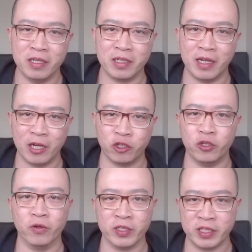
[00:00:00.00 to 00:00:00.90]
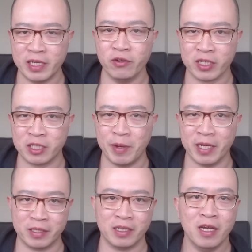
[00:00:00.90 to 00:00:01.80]
International still
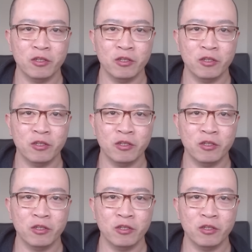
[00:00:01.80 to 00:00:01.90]
expects